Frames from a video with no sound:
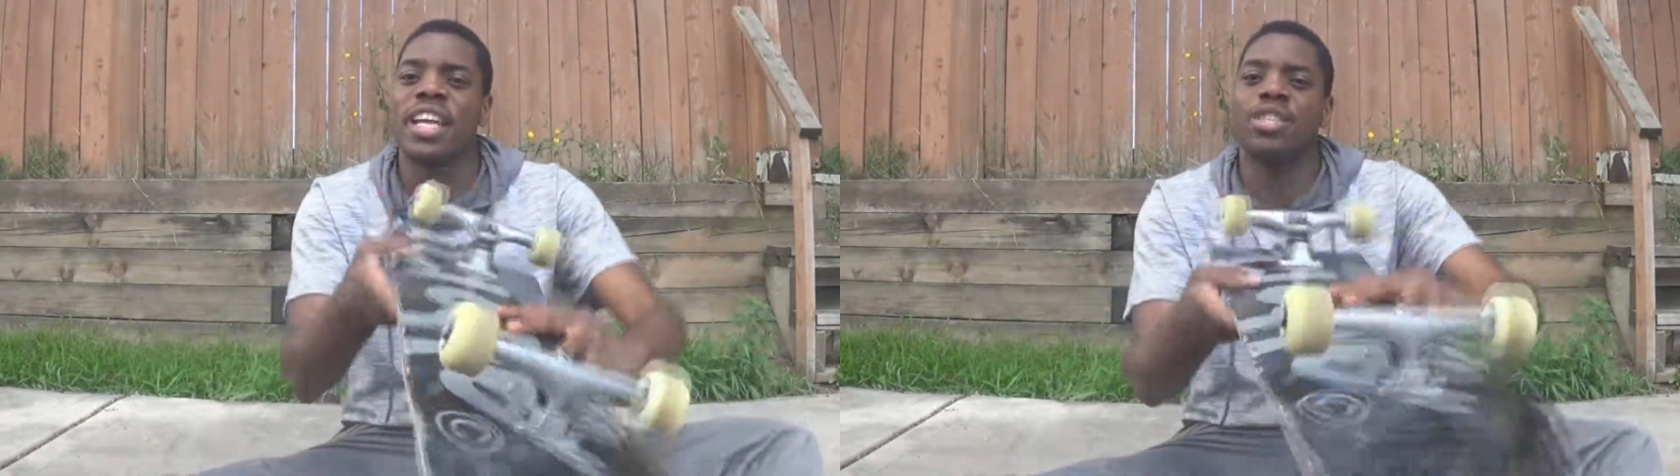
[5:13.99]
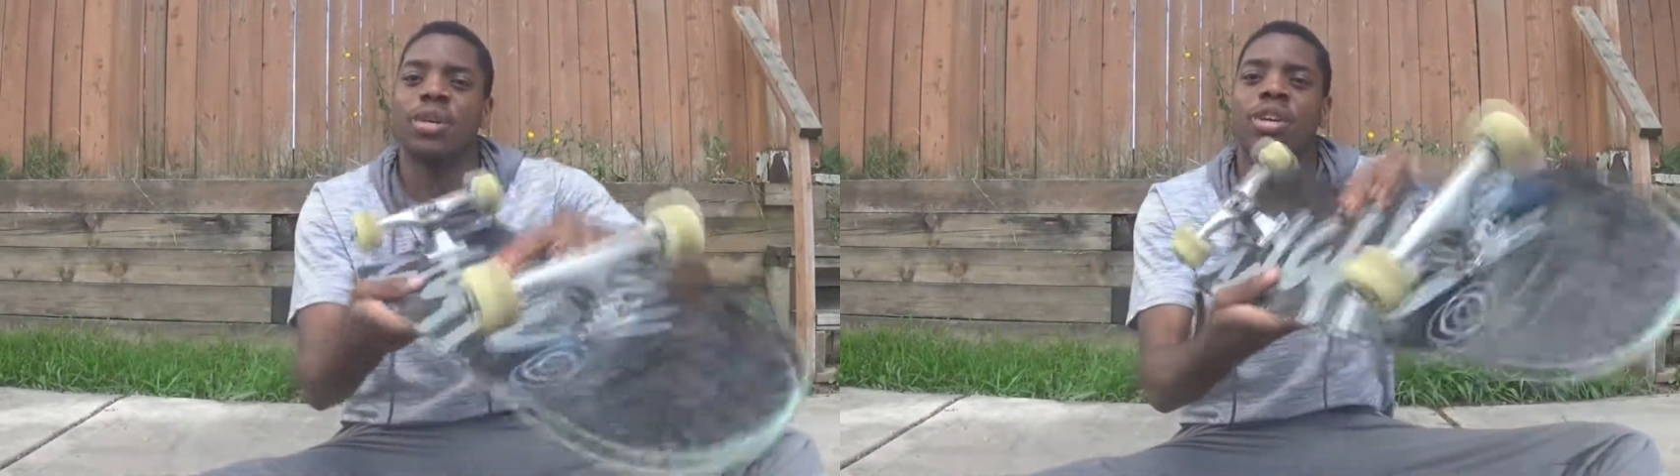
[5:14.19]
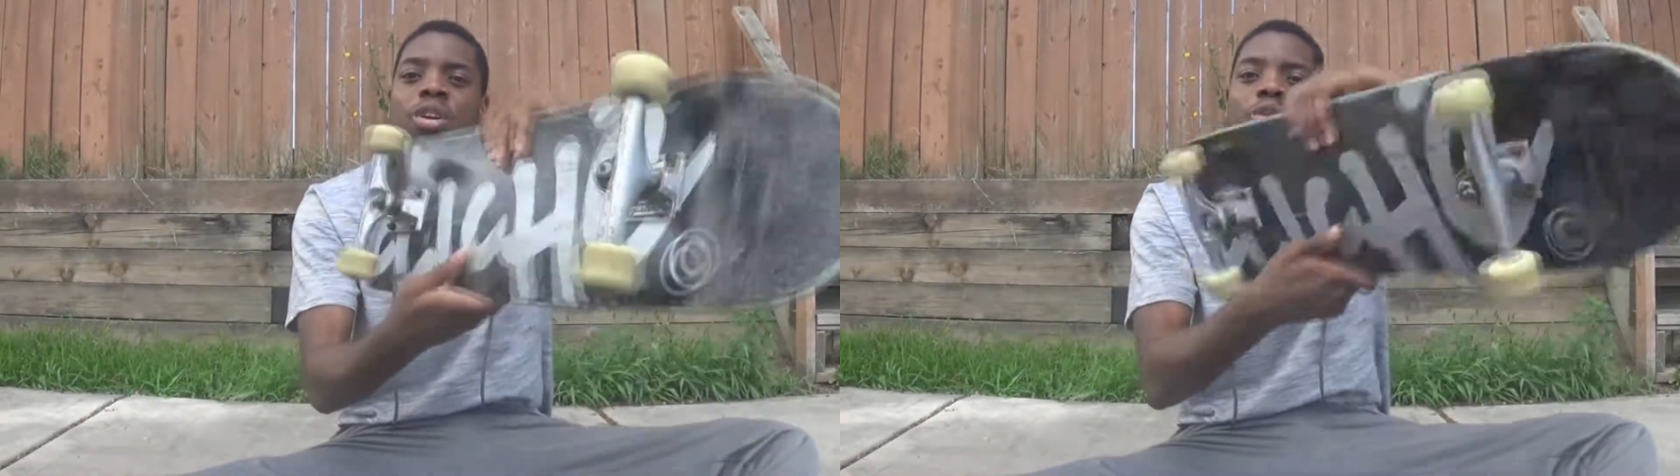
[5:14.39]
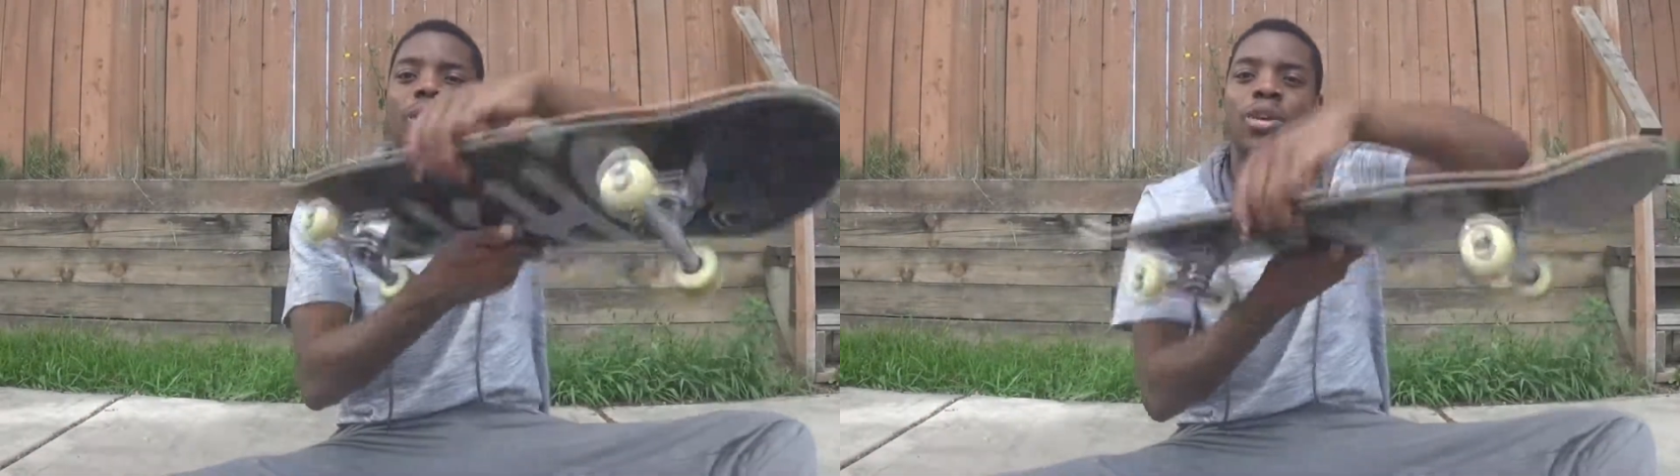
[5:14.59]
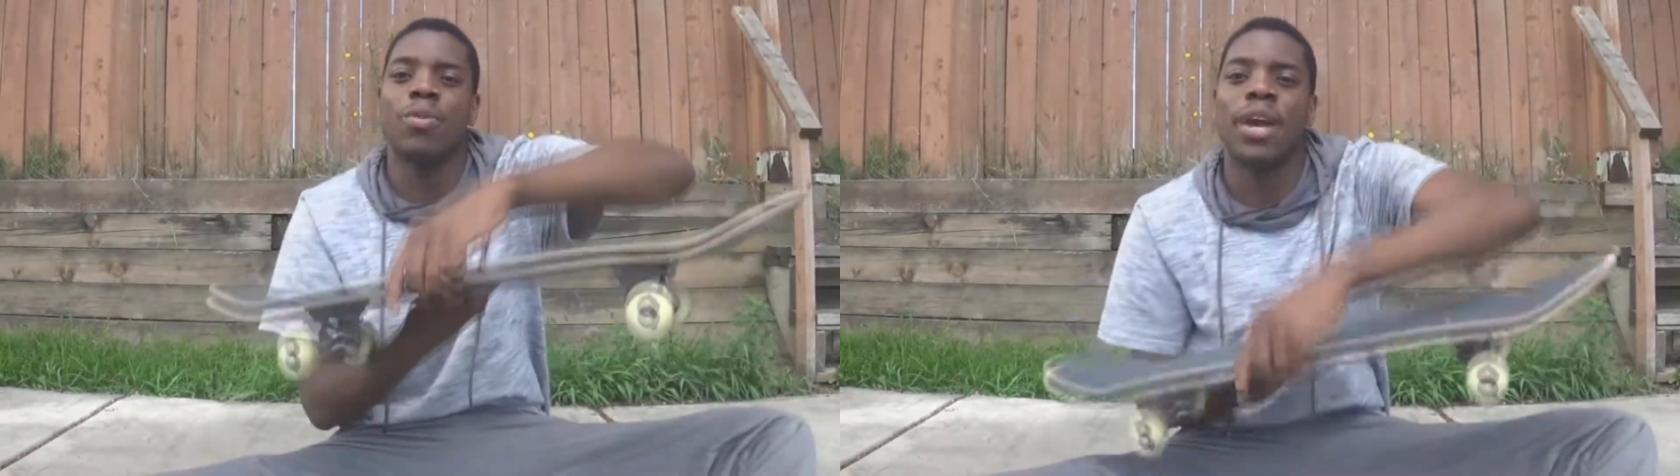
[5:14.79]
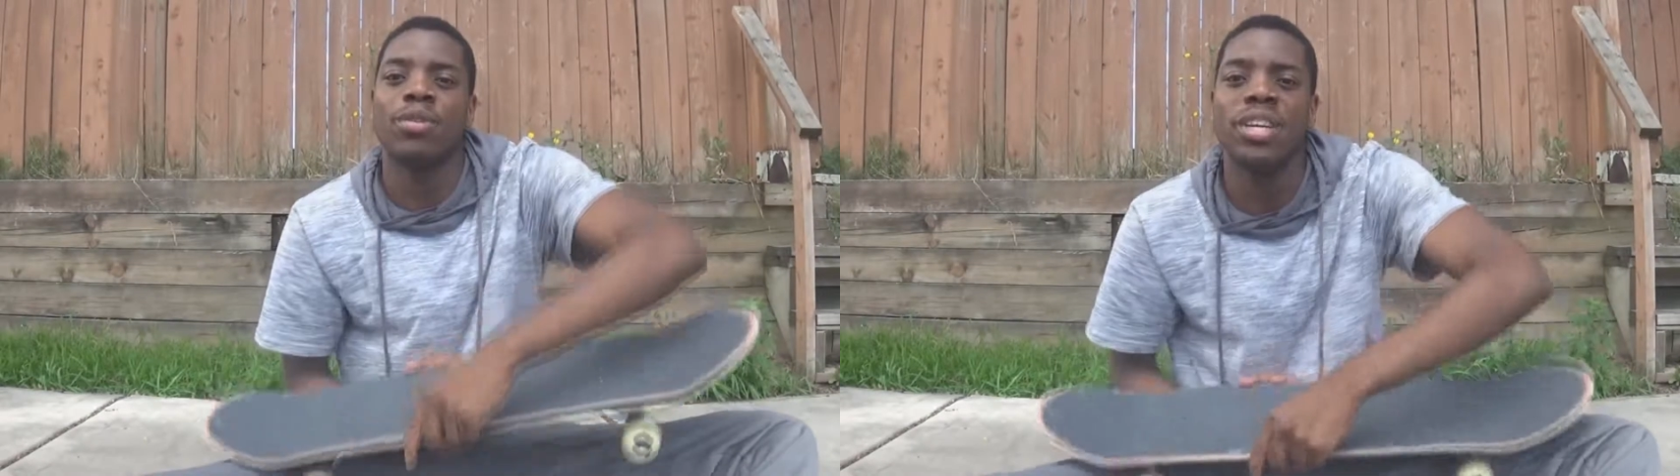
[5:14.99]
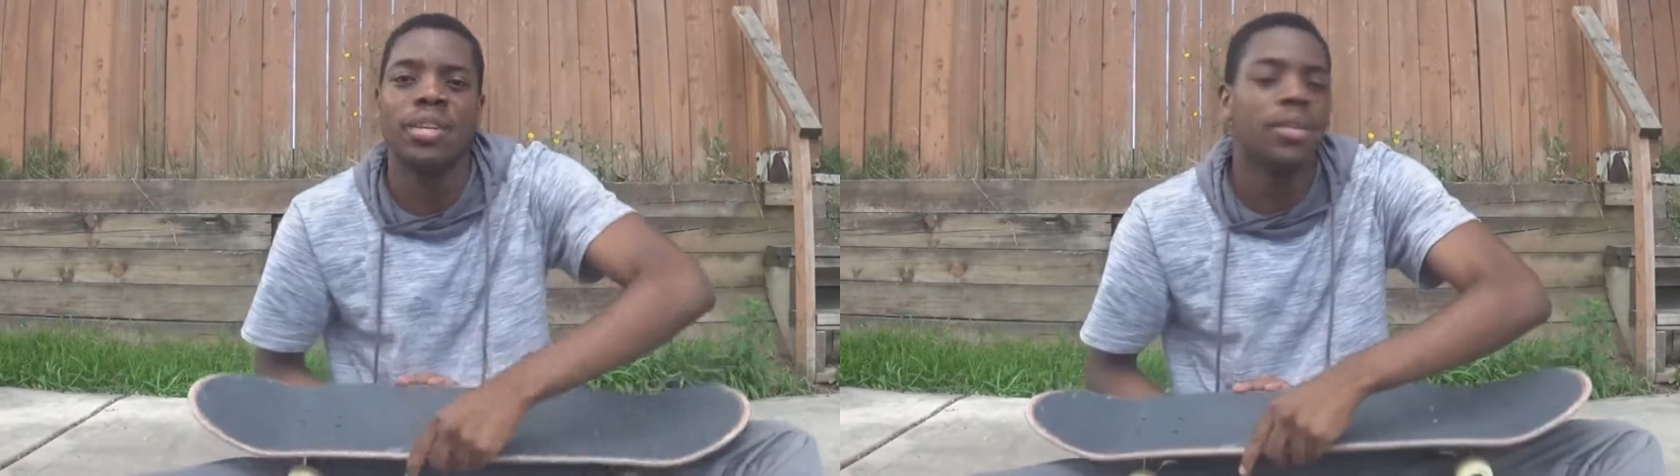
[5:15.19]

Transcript: that trick all the way around.